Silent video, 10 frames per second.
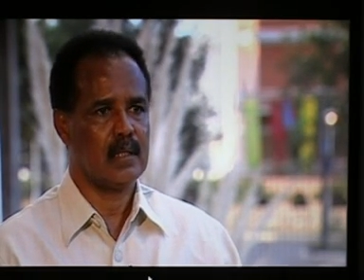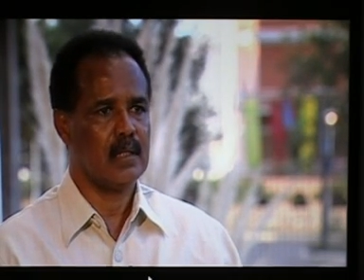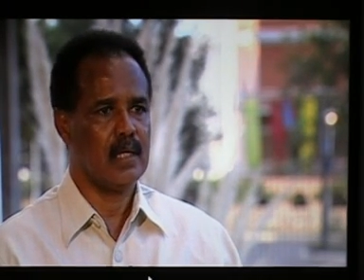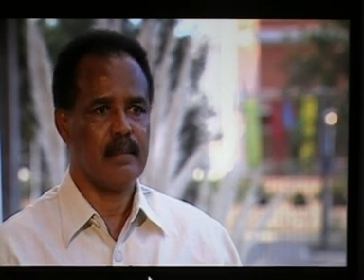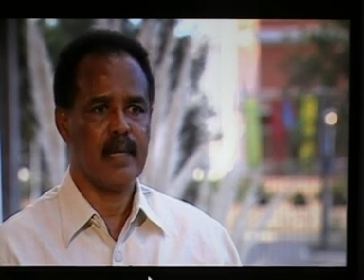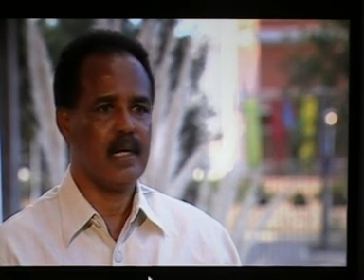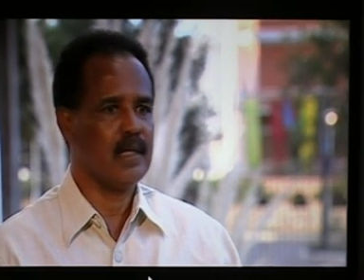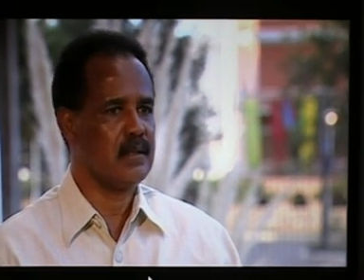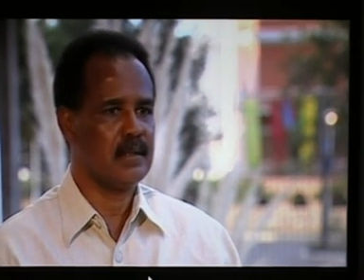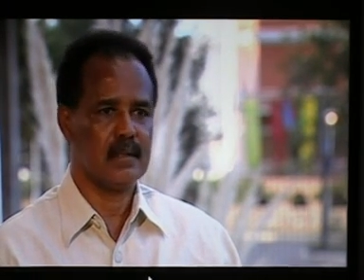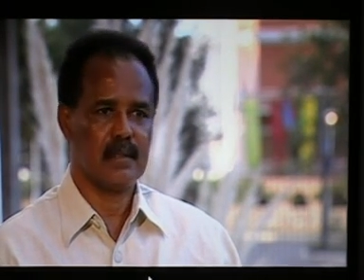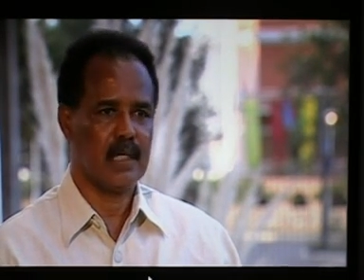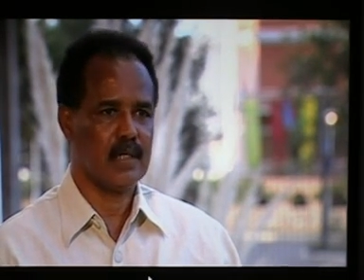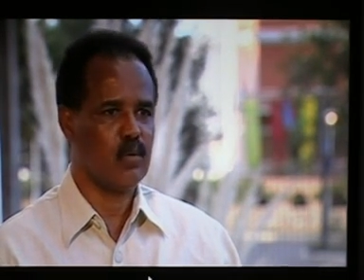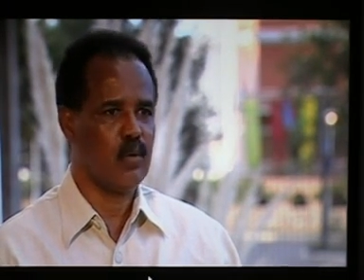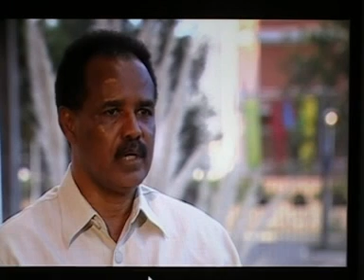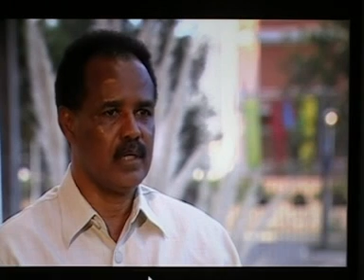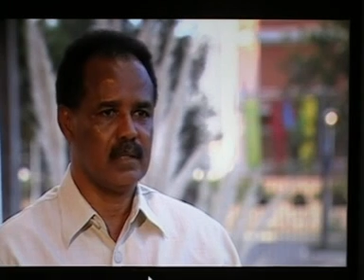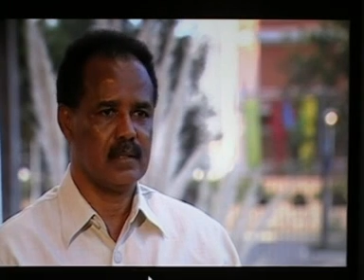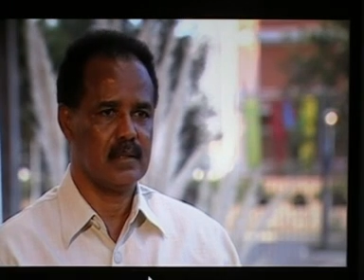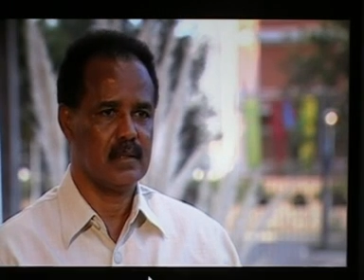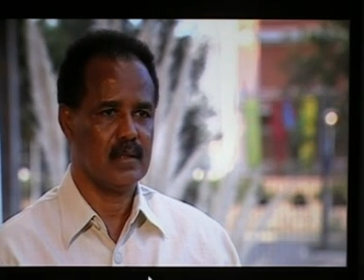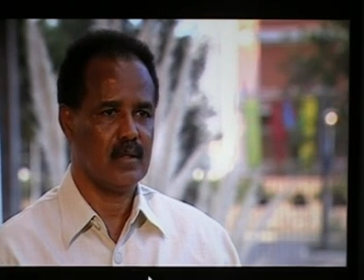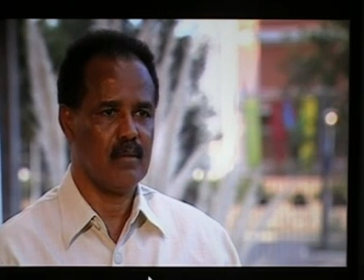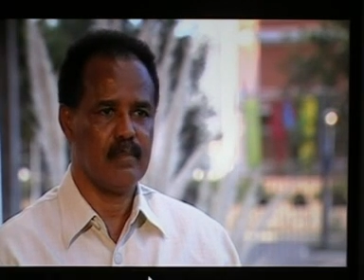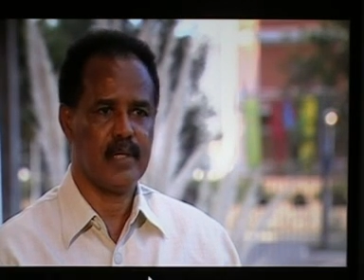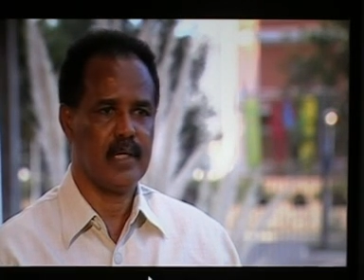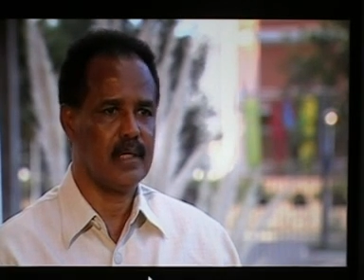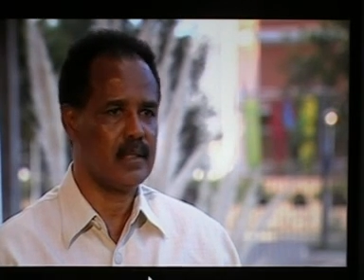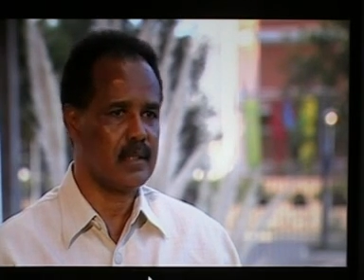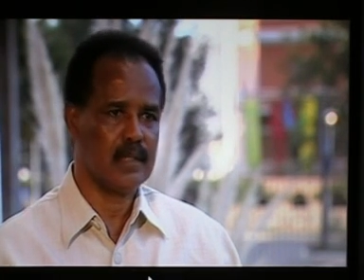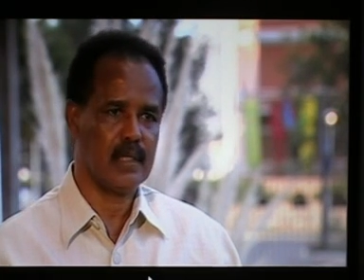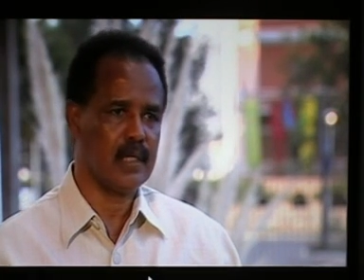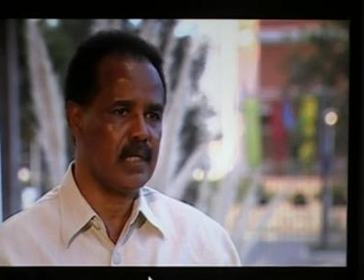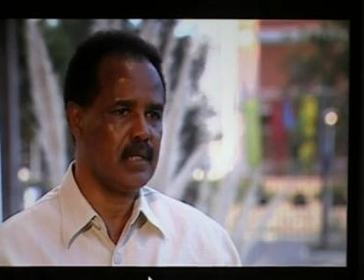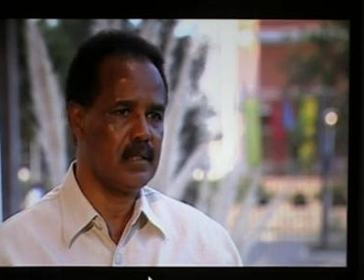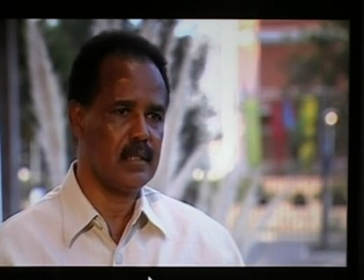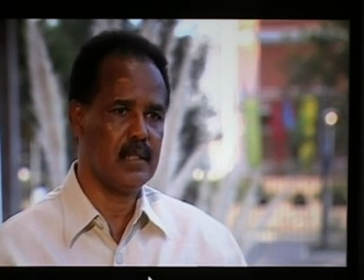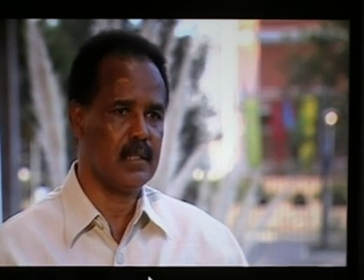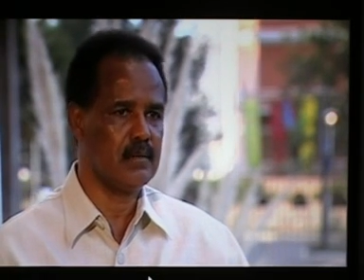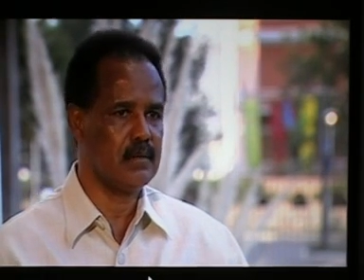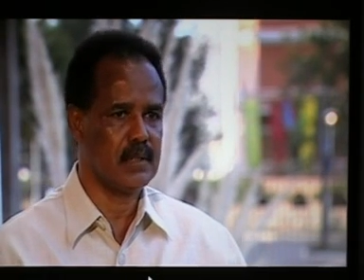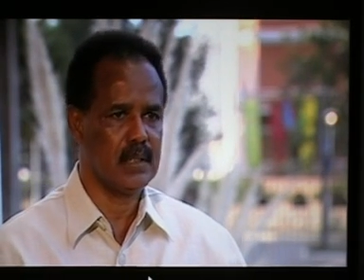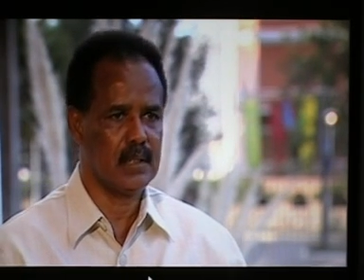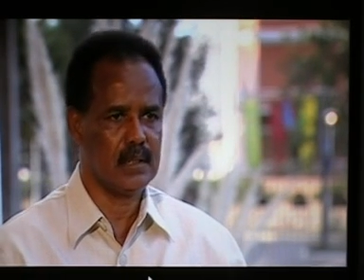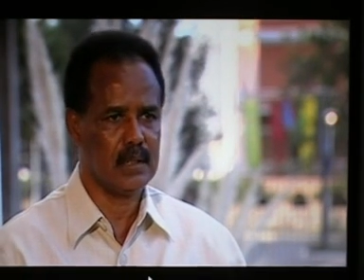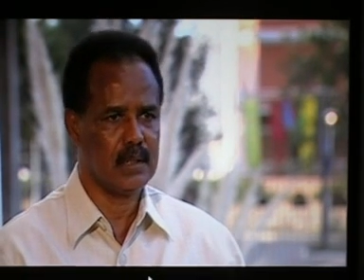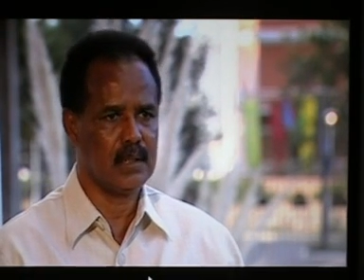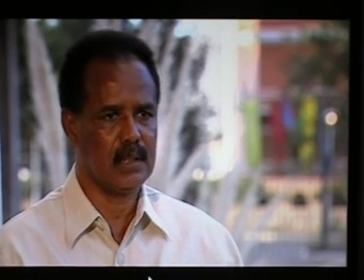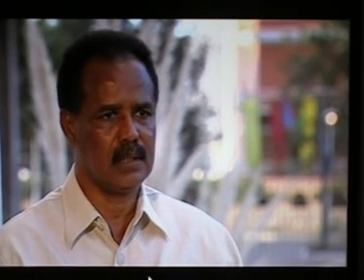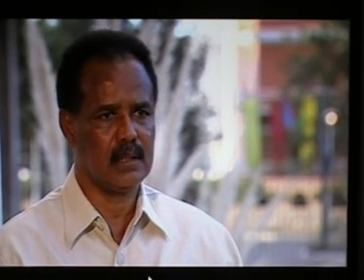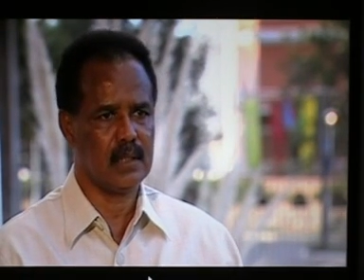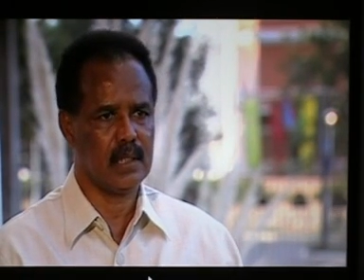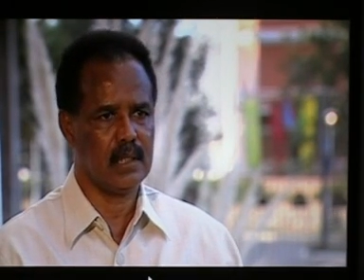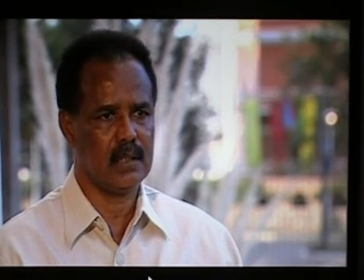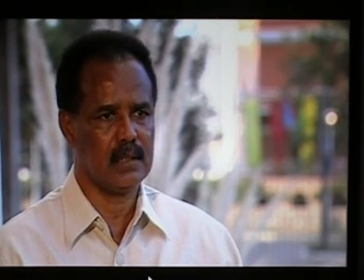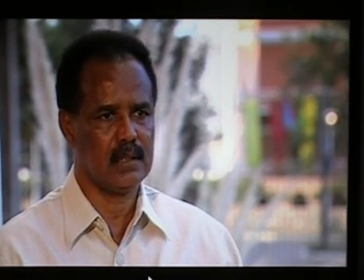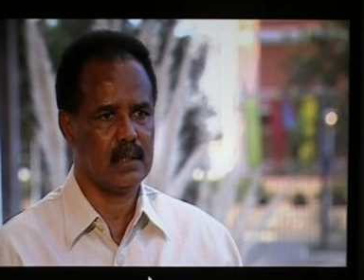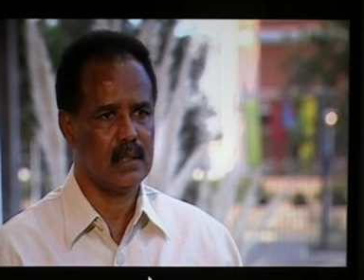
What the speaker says: they may at will compare a reality here with any other reality.